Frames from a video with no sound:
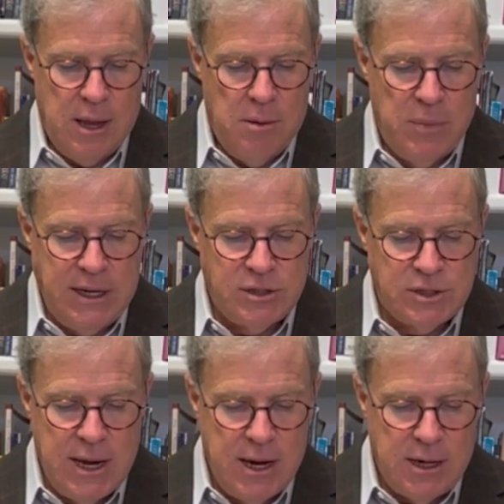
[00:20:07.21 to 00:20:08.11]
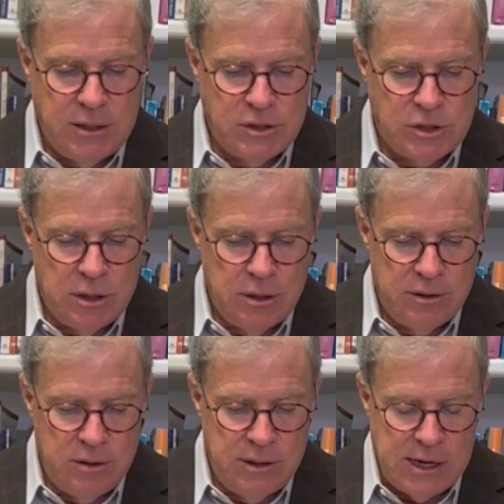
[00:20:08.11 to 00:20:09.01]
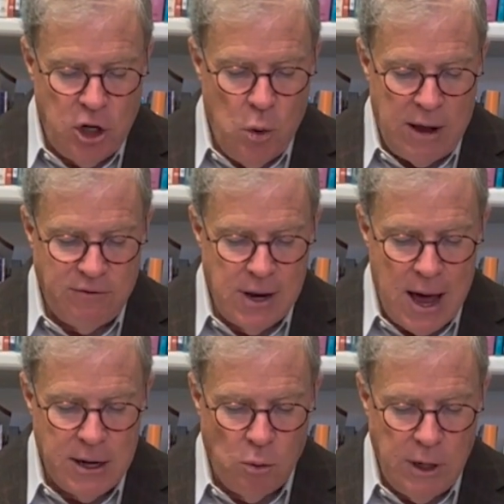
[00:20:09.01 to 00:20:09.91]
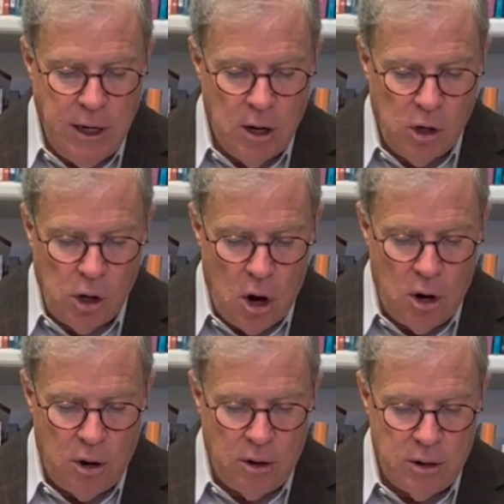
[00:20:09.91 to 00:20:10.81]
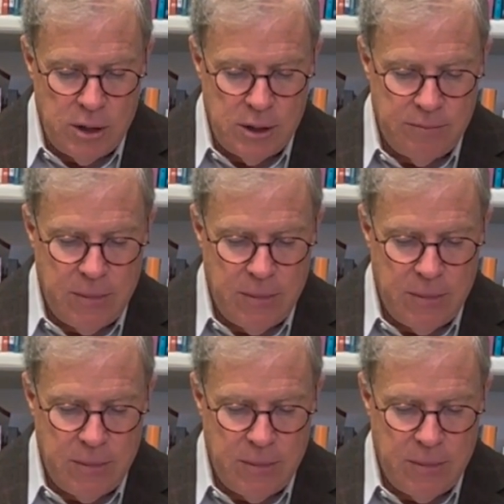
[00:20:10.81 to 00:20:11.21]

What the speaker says: But he says that you have not only learned,